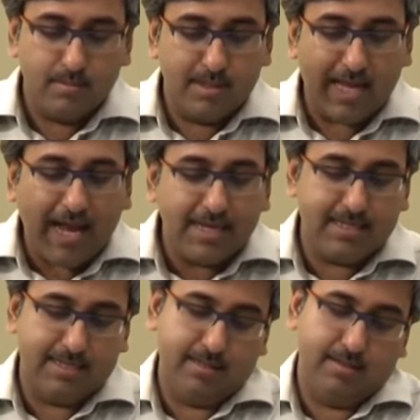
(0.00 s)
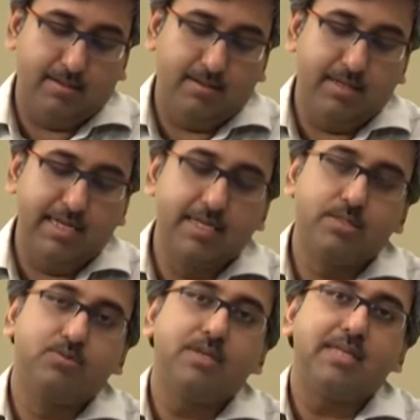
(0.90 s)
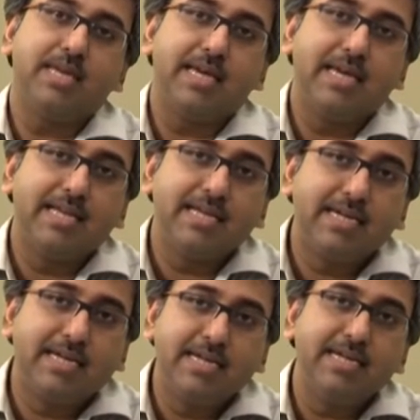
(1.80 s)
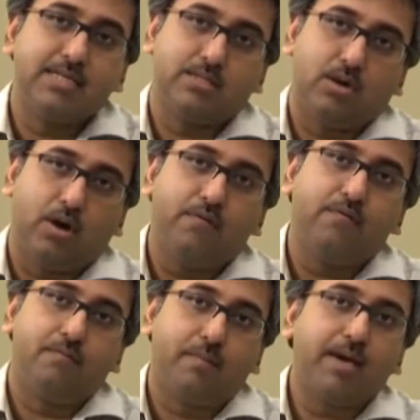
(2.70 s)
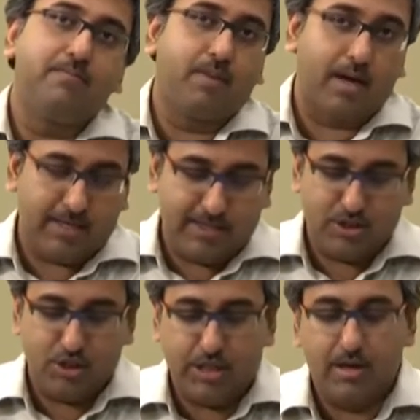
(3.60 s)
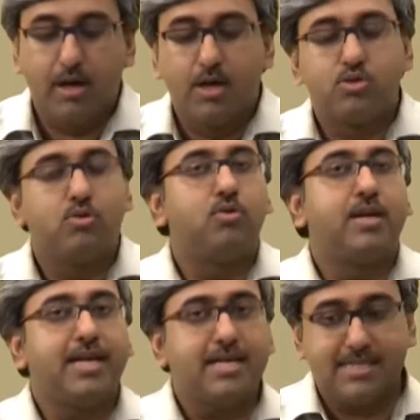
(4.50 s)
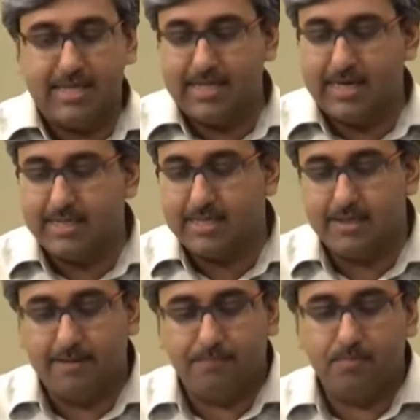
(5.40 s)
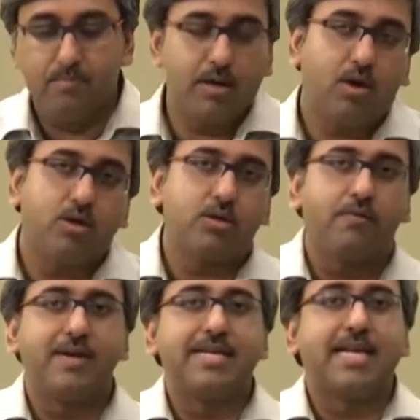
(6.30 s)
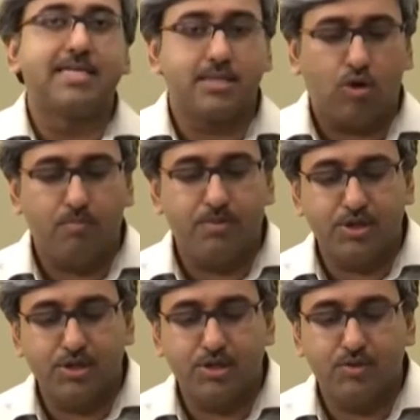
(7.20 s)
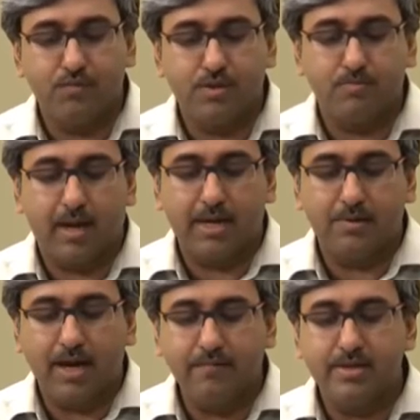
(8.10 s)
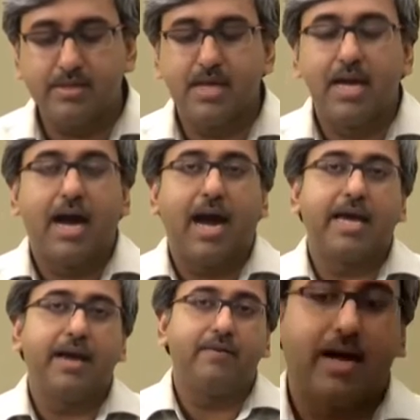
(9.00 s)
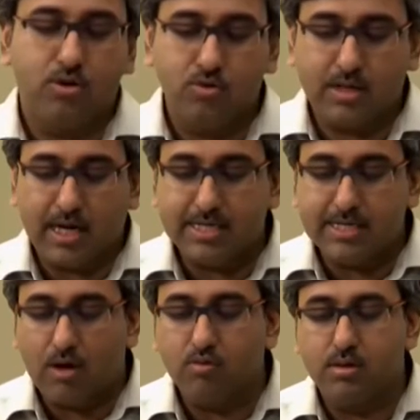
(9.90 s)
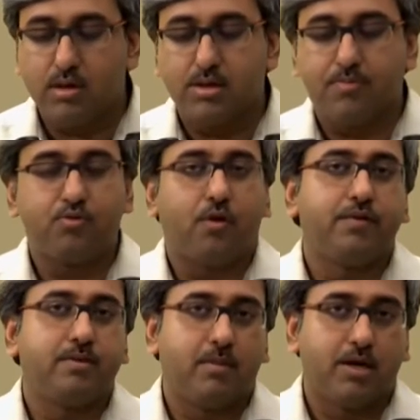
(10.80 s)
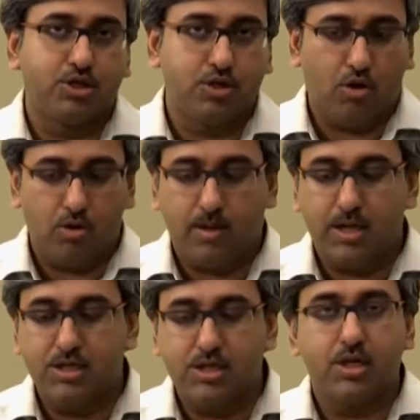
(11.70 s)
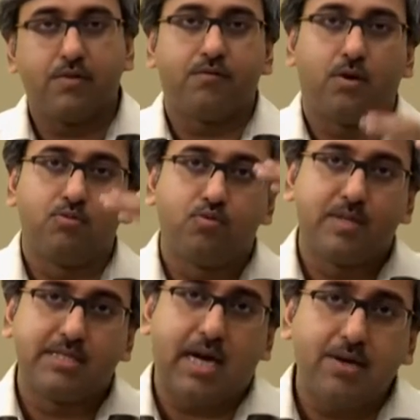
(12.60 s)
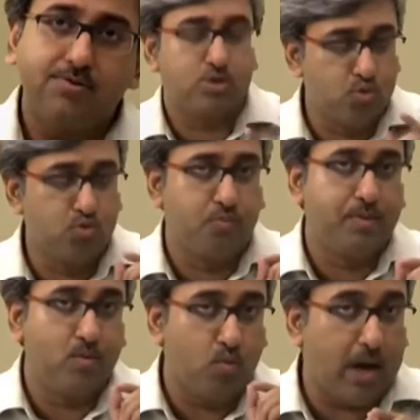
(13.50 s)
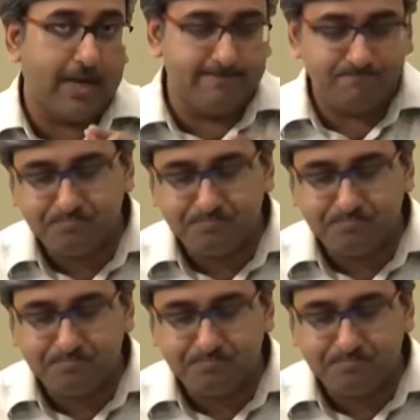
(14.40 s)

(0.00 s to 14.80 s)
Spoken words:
that deals with increase of my market share. So, let us say that because of intense competition with my rivals, I have had to cut down the profit margin on my shirt from rupees 100 to rupee 1.